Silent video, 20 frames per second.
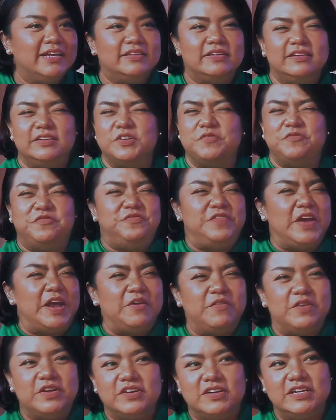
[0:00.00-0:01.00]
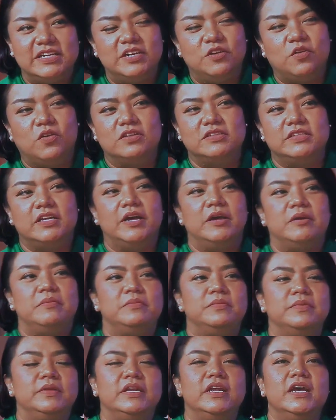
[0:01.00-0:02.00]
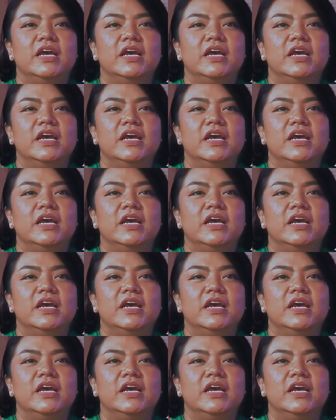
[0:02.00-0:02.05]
I hated the very early call time.